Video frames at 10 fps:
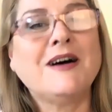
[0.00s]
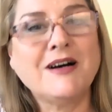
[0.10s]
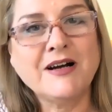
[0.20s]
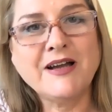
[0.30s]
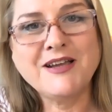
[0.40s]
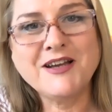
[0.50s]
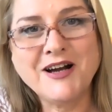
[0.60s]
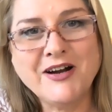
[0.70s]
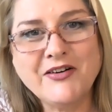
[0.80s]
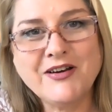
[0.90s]
Hi,
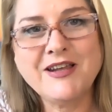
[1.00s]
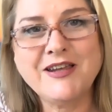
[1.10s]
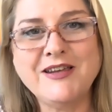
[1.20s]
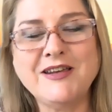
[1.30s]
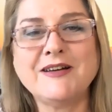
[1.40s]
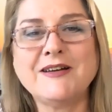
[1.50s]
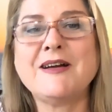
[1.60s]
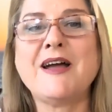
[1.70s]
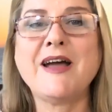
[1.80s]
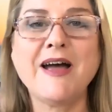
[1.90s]
Karen here.
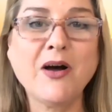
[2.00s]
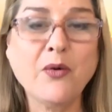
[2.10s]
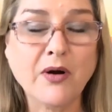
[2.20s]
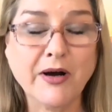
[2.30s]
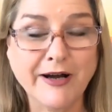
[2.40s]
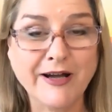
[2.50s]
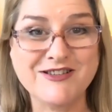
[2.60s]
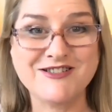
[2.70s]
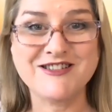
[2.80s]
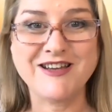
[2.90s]
How are
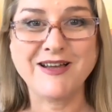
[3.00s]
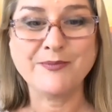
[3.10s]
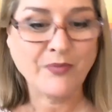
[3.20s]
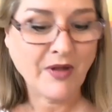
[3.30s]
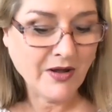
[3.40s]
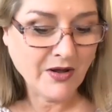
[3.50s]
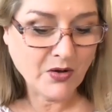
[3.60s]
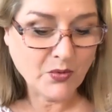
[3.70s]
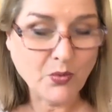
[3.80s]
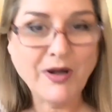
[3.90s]
you today?
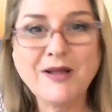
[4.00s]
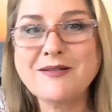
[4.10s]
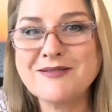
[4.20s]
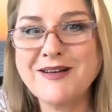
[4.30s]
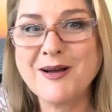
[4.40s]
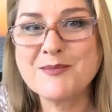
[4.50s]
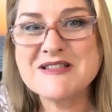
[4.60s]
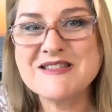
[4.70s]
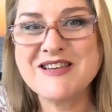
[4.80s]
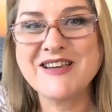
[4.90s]
Well, I'm
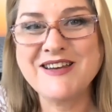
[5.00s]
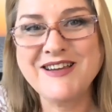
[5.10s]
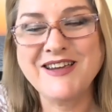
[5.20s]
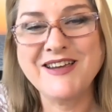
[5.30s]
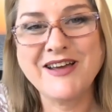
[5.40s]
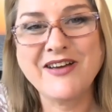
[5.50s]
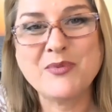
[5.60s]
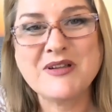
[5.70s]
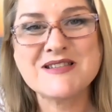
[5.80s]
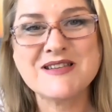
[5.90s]
sitting here, have
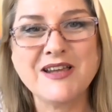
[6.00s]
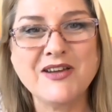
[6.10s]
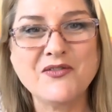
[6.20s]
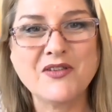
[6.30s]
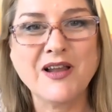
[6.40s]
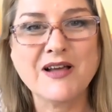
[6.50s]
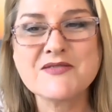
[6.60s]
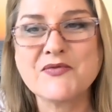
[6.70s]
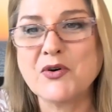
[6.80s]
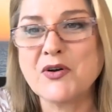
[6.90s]
been sitting here for the
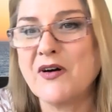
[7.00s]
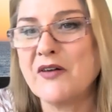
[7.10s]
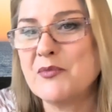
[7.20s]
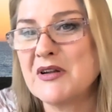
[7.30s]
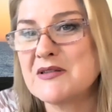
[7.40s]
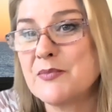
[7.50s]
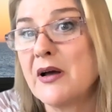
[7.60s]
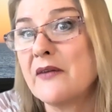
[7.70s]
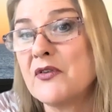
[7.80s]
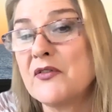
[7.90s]
last 45 minutes,
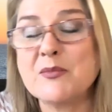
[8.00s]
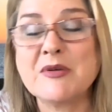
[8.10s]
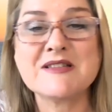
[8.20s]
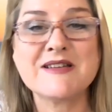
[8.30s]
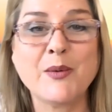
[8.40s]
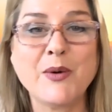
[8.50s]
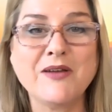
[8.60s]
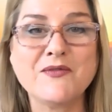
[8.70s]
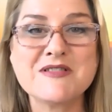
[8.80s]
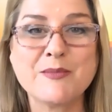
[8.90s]
about 50 minutes now,
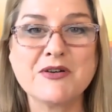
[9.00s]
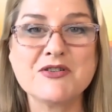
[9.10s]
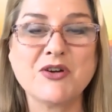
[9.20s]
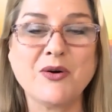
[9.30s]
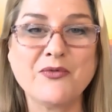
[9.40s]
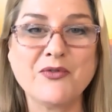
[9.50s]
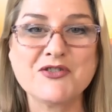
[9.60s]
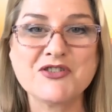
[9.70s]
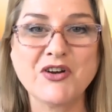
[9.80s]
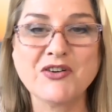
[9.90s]
waiting for someone to show up for
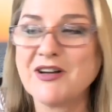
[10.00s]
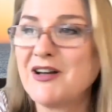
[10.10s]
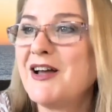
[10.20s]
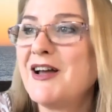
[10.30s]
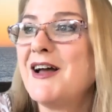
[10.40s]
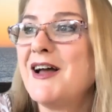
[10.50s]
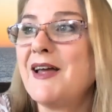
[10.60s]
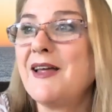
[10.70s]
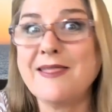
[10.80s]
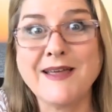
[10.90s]
a show,
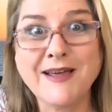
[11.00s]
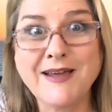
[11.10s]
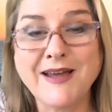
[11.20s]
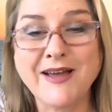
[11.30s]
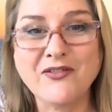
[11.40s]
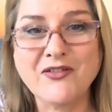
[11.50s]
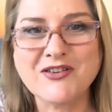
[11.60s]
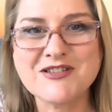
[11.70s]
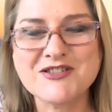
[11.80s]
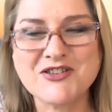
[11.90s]
and they
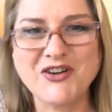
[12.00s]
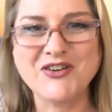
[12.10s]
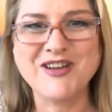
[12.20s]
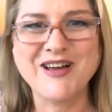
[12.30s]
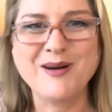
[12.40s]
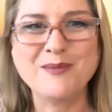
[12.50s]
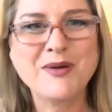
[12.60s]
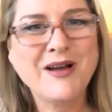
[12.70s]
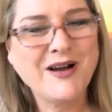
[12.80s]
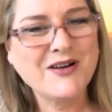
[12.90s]
haven't shown up.
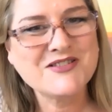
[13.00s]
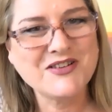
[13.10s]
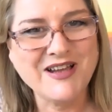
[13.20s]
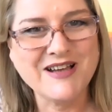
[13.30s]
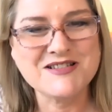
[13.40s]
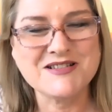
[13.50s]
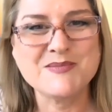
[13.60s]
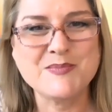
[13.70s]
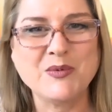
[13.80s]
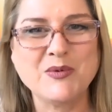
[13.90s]
I was going to actually
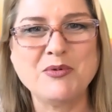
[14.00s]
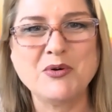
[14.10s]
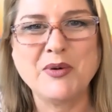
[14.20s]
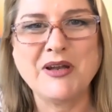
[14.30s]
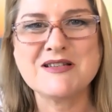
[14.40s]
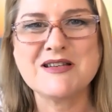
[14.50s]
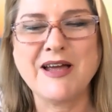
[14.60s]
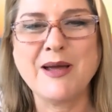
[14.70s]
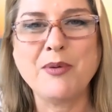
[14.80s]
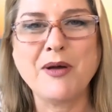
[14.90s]
speak with Bill Bennett
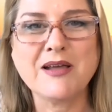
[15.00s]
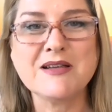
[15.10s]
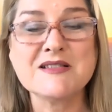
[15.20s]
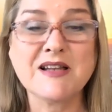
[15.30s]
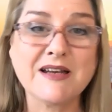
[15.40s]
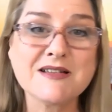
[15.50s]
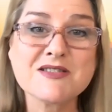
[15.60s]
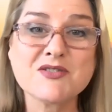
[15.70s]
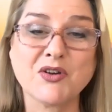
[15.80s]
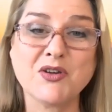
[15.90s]
today about his
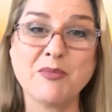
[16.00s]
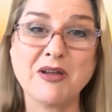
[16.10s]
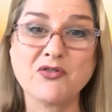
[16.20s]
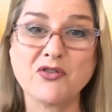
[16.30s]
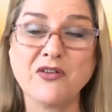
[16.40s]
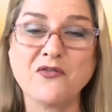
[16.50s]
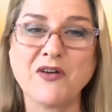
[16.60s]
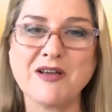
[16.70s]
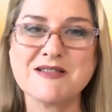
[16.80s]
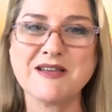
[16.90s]
latest documentary,
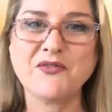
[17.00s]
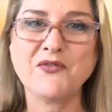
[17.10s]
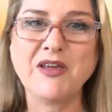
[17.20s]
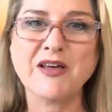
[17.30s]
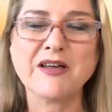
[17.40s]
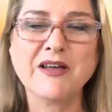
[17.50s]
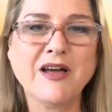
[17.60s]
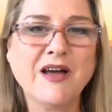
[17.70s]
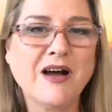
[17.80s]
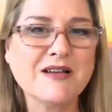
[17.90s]
Facing Fear.
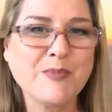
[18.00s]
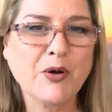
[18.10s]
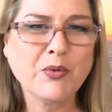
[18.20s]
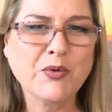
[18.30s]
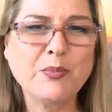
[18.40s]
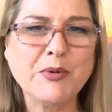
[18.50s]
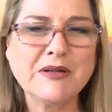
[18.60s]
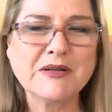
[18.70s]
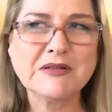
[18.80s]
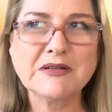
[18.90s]
I spoke with
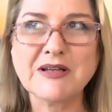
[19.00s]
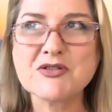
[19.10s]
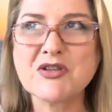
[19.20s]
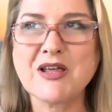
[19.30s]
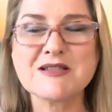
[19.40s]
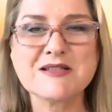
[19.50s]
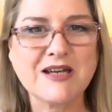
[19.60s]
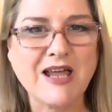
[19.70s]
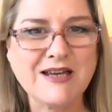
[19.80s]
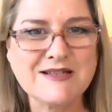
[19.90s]
Bill in
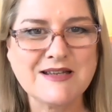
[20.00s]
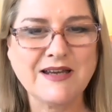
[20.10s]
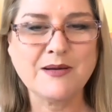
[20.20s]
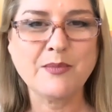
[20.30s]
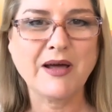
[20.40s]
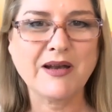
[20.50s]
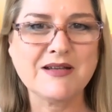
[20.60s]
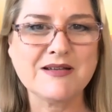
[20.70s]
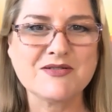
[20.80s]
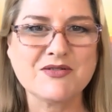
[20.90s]
2018 about
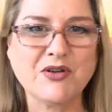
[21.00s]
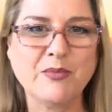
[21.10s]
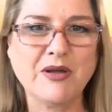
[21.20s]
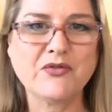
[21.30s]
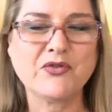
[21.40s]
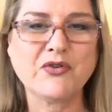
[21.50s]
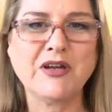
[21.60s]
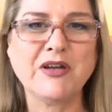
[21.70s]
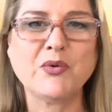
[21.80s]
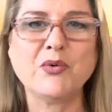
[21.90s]
his
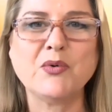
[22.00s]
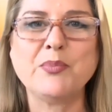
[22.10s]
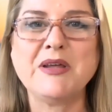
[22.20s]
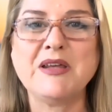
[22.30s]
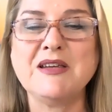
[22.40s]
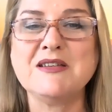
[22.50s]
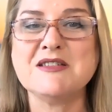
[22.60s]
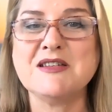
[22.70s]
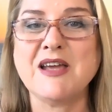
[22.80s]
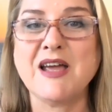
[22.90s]
documentary called
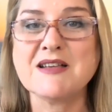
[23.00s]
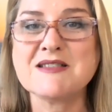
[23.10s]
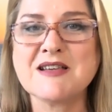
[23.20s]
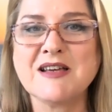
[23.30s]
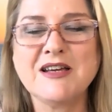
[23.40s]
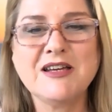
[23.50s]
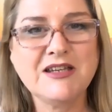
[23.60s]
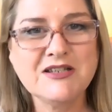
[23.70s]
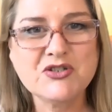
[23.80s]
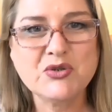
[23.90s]
PGS.
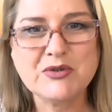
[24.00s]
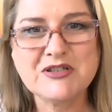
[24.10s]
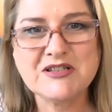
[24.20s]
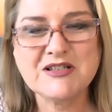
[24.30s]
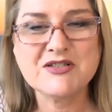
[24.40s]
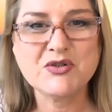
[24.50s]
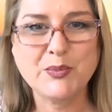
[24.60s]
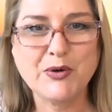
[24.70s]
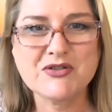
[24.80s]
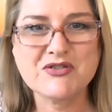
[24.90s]
Intuition is Your
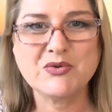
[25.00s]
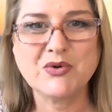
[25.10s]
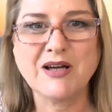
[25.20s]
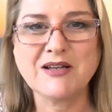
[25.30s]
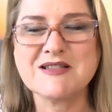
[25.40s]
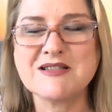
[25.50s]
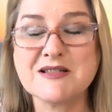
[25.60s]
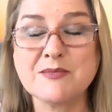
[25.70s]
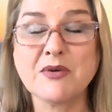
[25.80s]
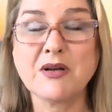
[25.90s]
Personal Guidance
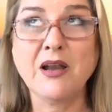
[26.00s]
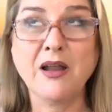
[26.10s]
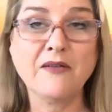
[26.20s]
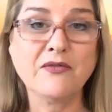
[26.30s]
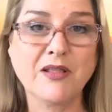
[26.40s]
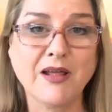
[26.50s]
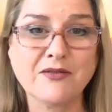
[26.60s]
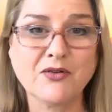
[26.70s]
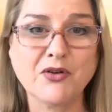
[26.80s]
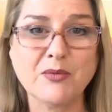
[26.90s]
System. Loved
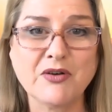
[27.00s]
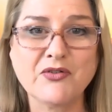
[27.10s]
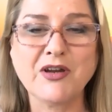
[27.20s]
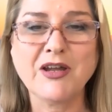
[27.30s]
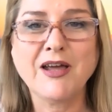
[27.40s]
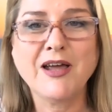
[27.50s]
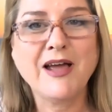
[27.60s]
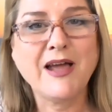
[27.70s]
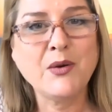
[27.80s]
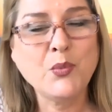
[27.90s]
that documentary.
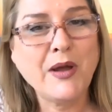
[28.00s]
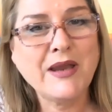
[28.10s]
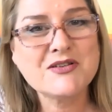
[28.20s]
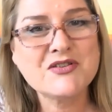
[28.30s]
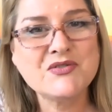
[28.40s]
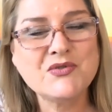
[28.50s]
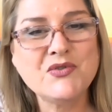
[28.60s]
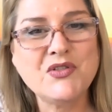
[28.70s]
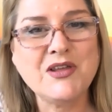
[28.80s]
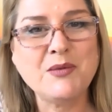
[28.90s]
And went
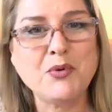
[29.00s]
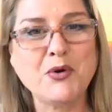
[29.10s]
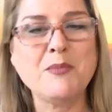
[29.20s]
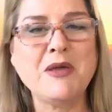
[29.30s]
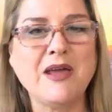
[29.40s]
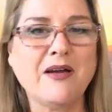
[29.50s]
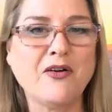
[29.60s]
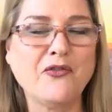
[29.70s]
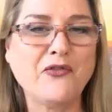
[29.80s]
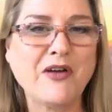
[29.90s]
to the premiere
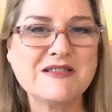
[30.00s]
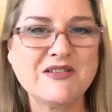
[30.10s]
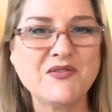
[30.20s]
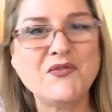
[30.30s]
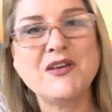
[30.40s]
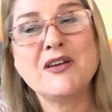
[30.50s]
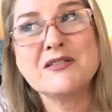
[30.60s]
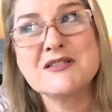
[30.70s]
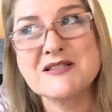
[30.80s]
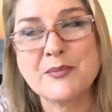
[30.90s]
of Facing
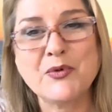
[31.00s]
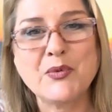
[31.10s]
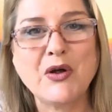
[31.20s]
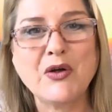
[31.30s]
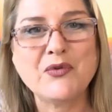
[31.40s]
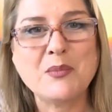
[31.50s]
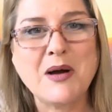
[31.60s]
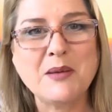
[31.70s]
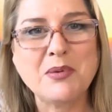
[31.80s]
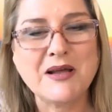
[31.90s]
Fear just up the road from
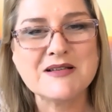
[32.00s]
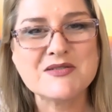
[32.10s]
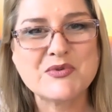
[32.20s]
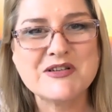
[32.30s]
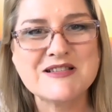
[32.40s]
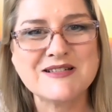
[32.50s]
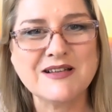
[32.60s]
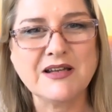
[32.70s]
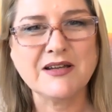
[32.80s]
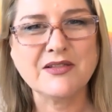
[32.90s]
my place
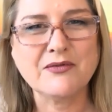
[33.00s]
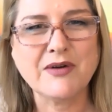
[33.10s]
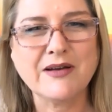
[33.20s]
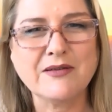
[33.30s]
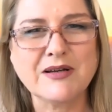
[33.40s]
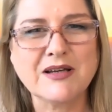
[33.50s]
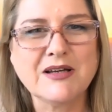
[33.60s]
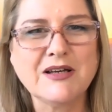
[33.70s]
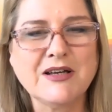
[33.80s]
recently at the Randwick